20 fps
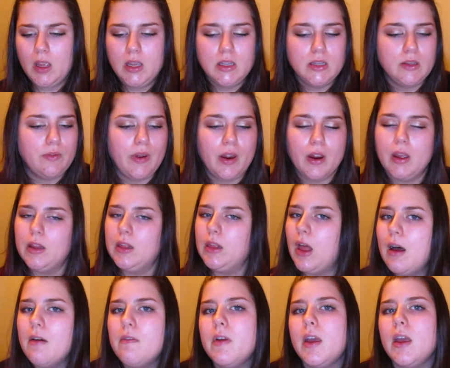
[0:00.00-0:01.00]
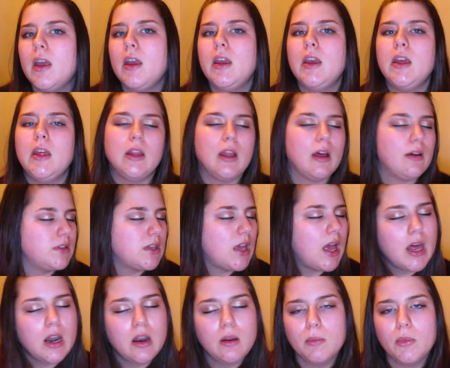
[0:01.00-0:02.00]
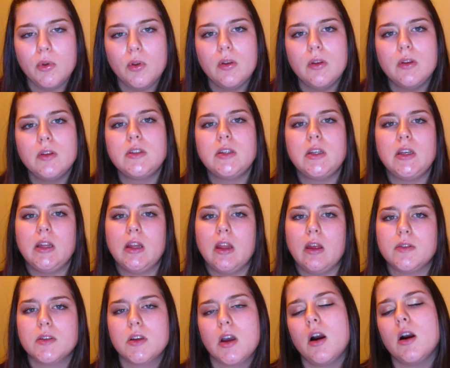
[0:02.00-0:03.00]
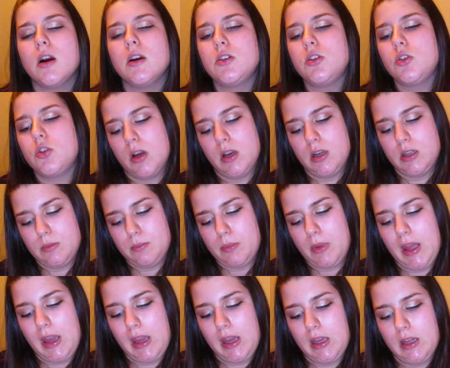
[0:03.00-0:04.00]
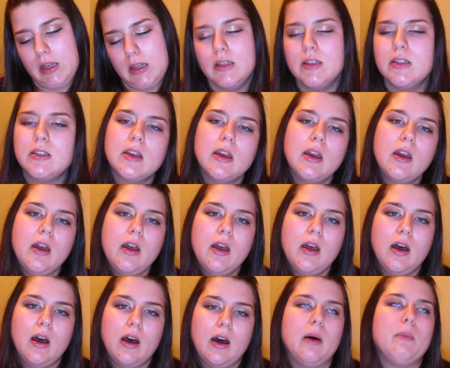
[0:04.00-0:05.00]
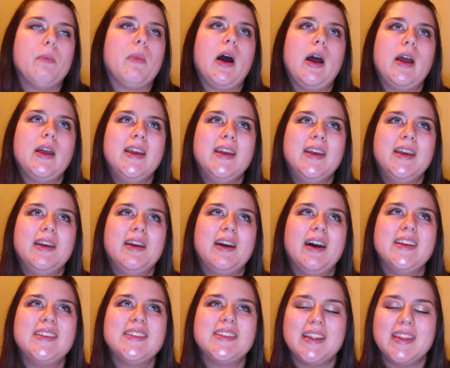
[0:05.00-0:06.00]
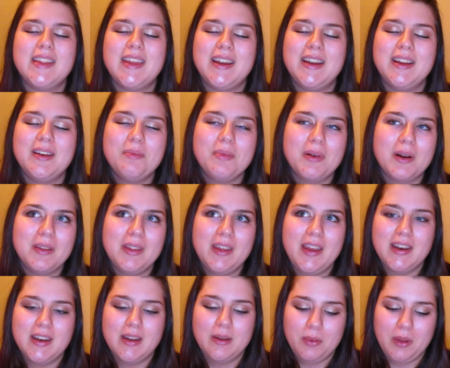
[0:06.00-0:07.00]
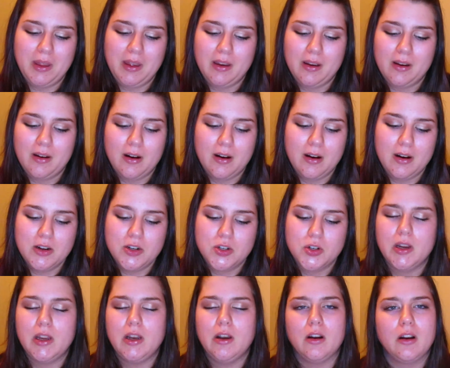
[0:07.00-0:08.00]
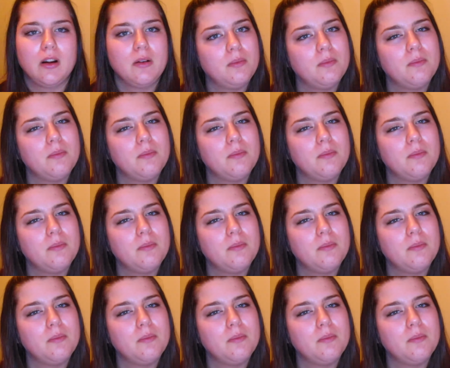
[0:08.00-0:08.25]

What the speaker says: He's very loving. He loves animals. He loves cars, trucks, planes. I said that he'll probably end up like a car trainer